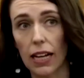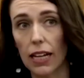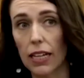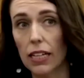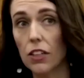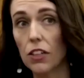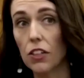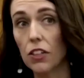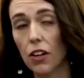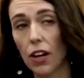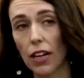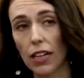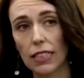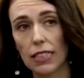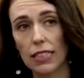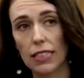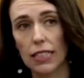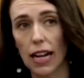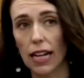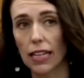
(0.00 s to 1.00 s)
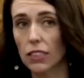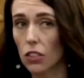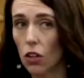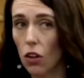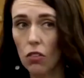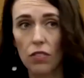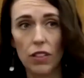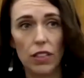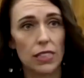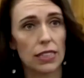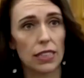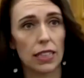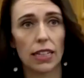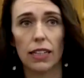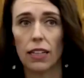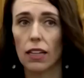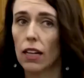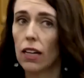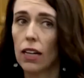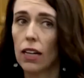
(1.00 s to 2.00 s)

in the United States. Obviously,